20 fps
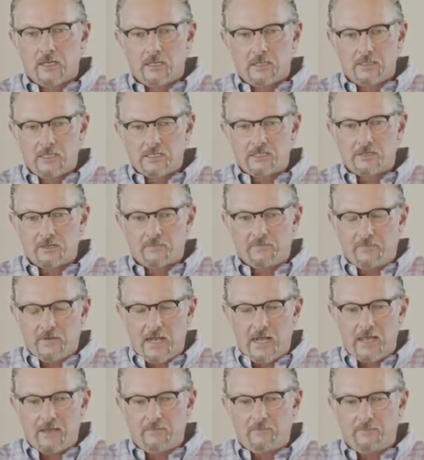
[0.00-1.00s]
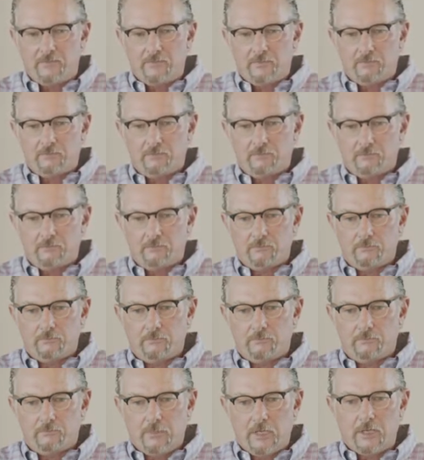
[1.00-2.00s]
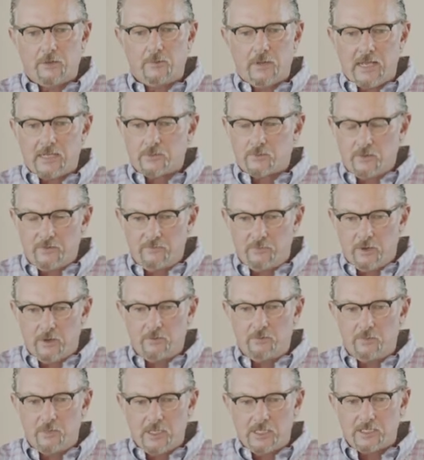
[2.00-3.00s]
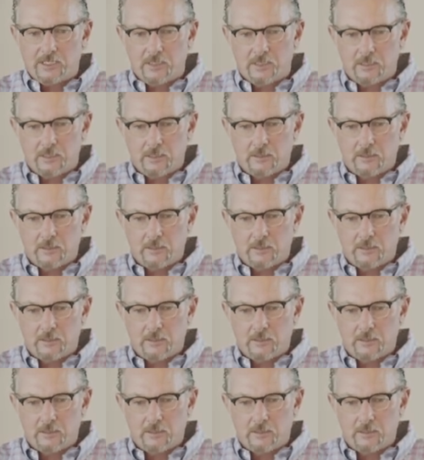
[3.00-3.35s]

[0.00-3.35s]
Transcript: District 5, you know, as we've both mentioned,